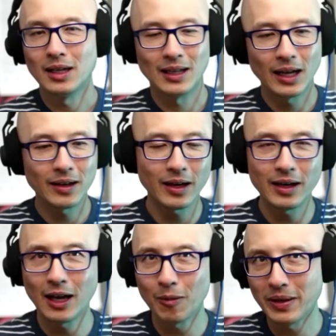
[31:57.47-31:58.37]
And that
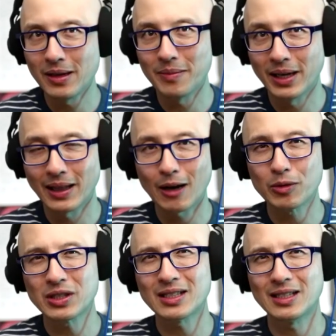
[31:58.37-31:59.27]
didn't help anybody. That
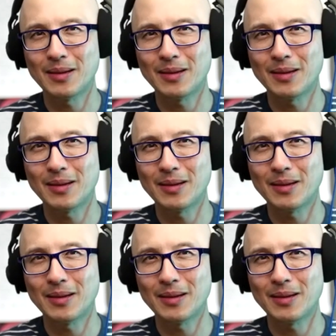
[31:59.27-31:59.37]
was just a